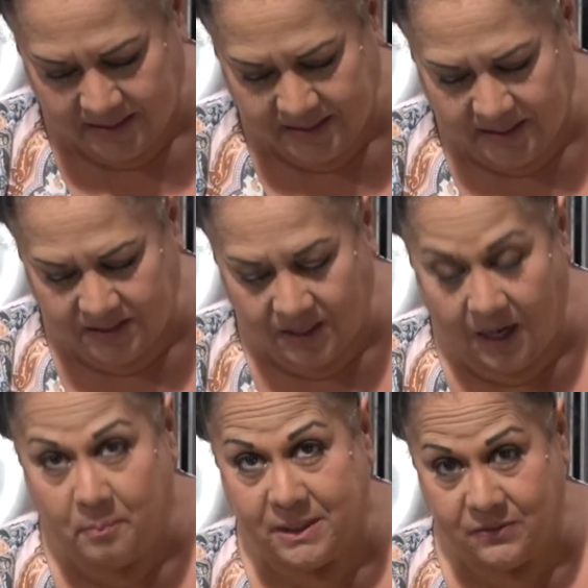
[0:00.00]
See, the
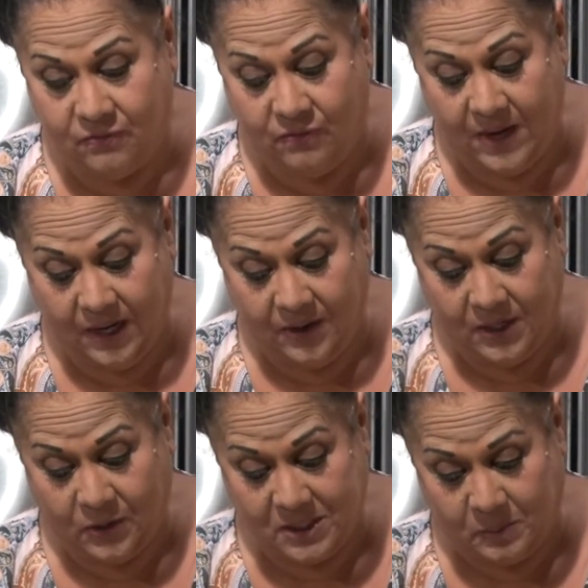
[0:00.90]
top is
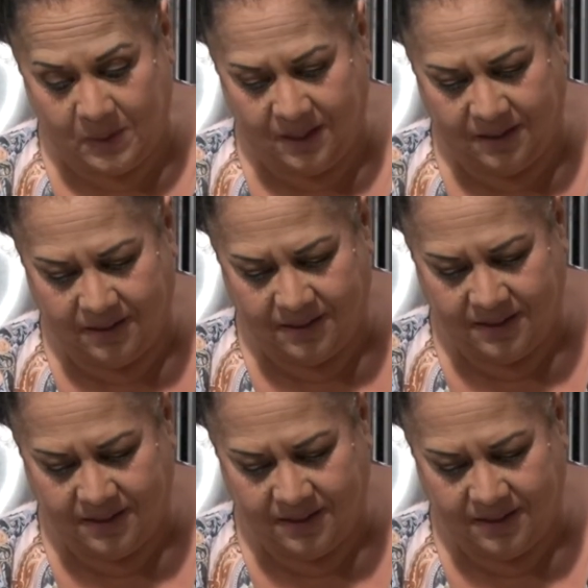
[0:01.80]
very crispy.